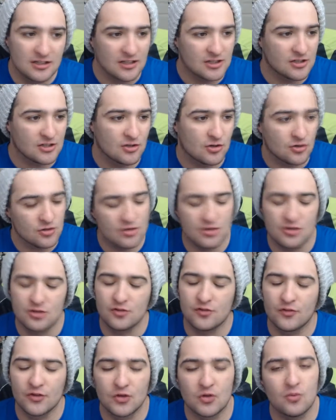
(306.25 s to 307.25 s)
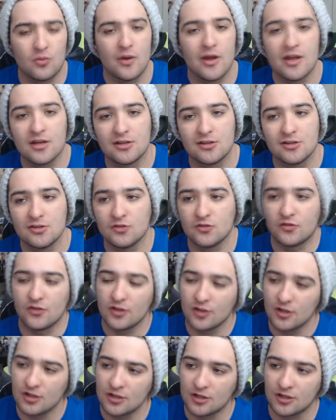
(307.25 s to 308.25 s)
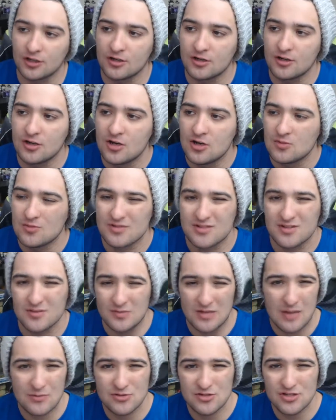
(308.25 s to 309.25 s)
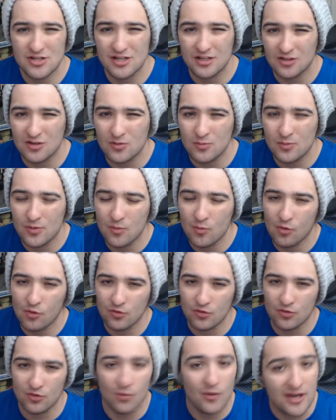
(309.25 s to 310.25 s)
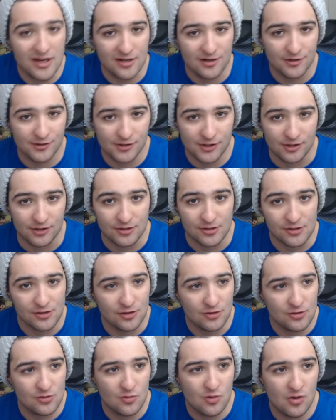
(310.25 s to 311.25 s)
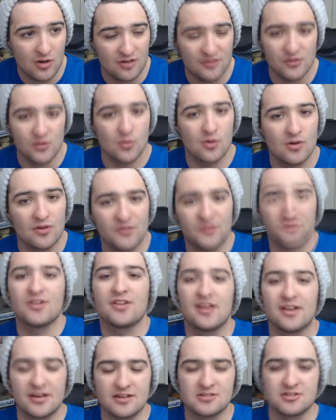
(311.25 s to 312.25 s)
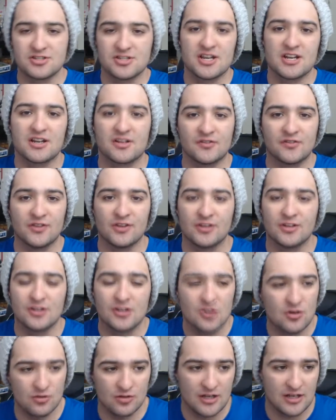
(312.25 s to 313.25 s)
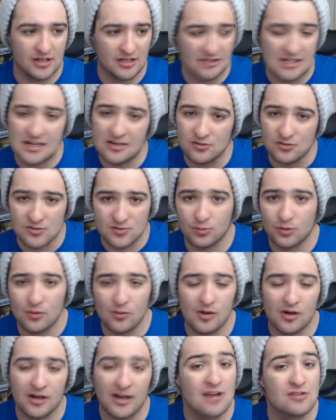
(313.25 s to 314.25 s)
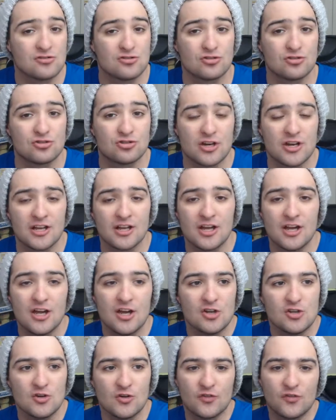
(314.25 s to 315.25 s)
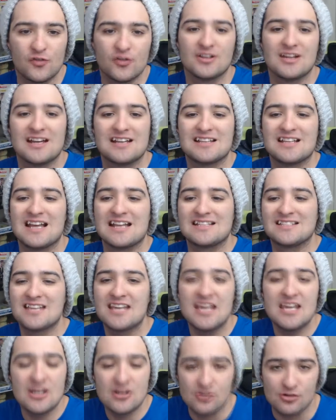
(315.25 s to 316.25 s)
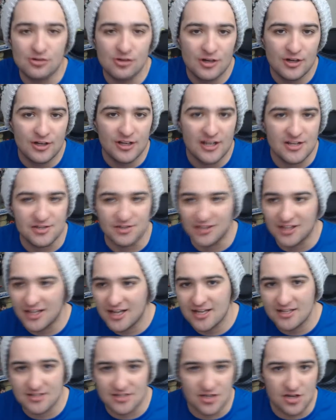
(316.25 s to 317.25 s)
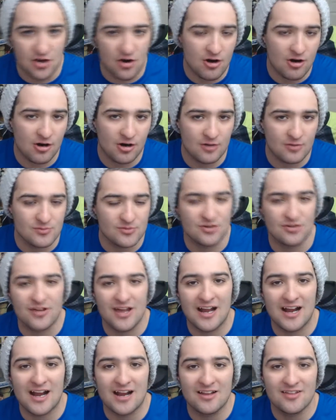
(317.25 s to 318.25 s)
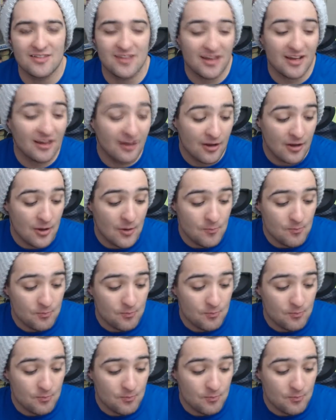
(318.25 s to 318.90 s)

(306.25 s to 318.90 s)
Like, you feel awake, you feel alert, but sometimes you need a little bit more than awake and alert. You want to feel that energetic feeling. Like a lot of those pre-workouts you'll drink, you'll feel like that tingle in your legs and your arms, that kind of thing.